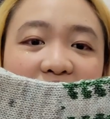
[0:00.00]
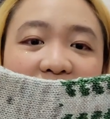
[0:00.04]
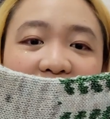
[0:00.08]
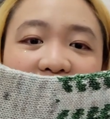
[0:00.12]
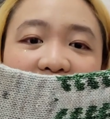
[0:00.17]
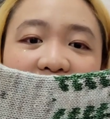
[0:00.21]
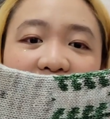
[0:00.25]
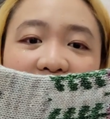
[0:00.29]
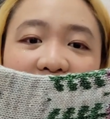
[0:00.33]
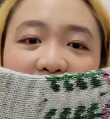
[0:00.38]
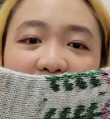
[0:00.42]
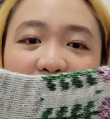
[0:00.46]
the
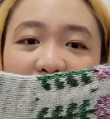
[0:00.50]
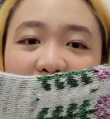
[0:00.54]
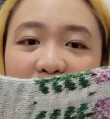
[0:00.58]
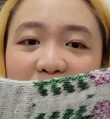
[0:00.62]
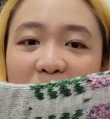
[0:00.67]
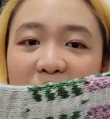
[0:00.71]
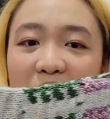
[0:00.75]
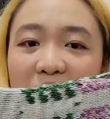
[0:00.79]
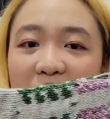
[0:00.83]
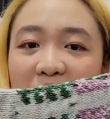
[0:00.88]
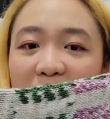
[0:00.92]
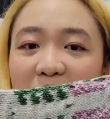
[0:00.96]
same,
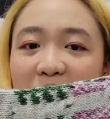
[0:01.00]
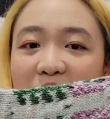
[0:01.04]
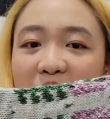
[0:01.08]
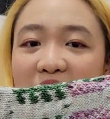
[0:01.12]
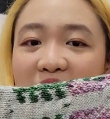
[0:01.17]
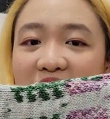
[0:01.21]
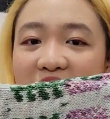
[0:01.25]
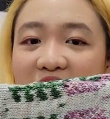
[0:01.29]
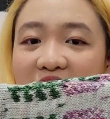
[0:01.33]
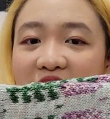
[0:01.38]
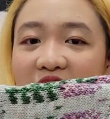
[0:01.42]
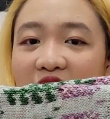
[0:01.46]
but
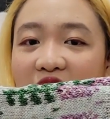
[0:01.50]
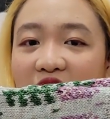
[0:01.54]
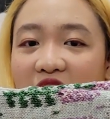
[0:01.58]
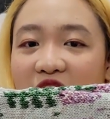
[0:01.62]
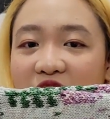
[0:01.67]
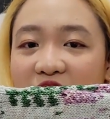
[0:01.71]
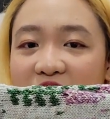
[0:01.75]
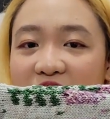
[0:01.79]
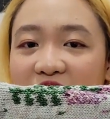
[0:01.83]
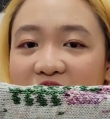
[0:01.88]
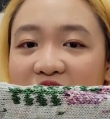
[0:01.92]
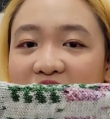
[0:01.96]
the
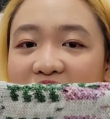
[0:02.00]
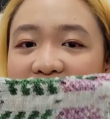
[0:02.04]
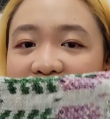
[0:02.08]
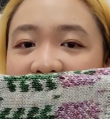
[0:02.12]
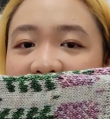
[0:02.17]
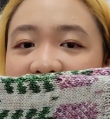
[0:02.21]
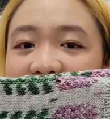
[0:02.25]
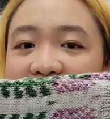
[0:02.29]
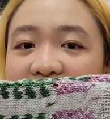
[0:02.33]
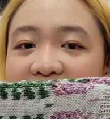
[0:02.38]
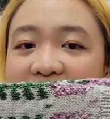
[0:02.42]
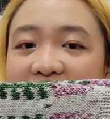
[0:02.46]
cuff
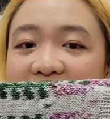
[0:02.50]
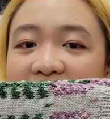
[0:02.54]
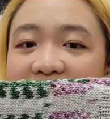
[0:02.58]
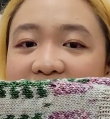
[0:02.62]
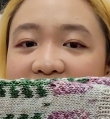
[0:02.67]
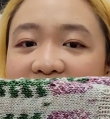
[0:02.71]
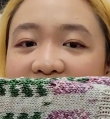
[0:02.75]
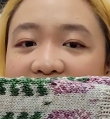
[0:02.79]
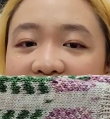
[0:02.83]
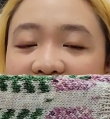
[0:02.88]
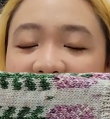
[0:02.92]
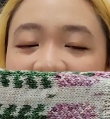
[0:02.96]

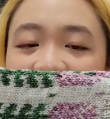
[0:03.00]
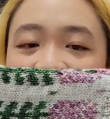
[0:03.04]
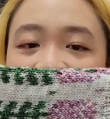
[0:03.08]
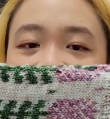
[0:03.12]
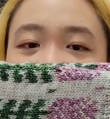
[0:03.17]
and the